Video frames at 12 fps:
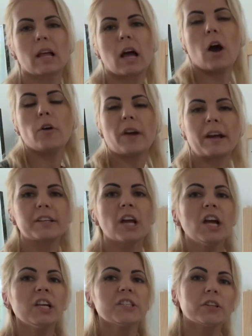Alright,
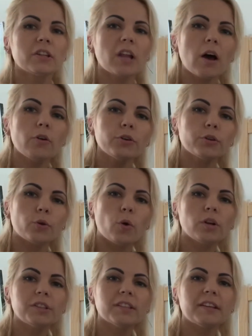so now you
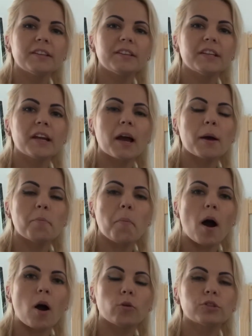got an idea
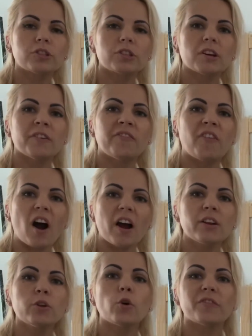about a
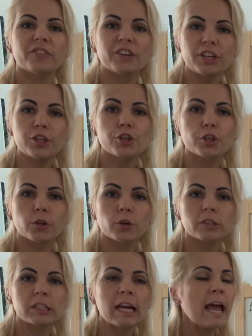value of each
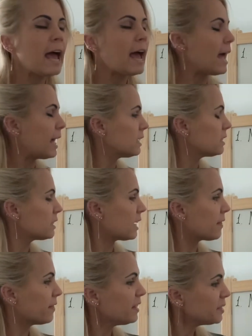note, and
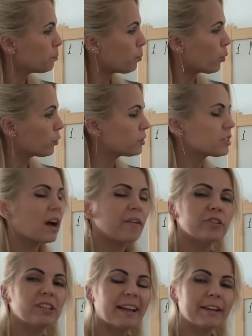at this point I
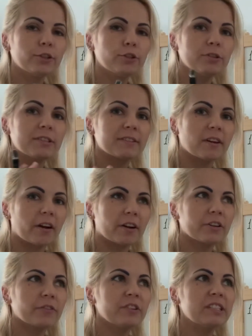would like to
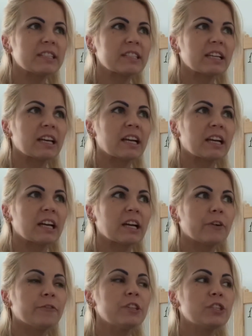start with
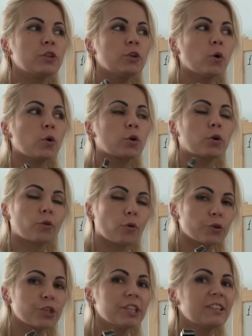your
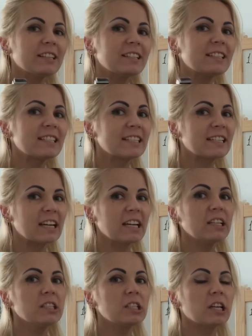crochet instead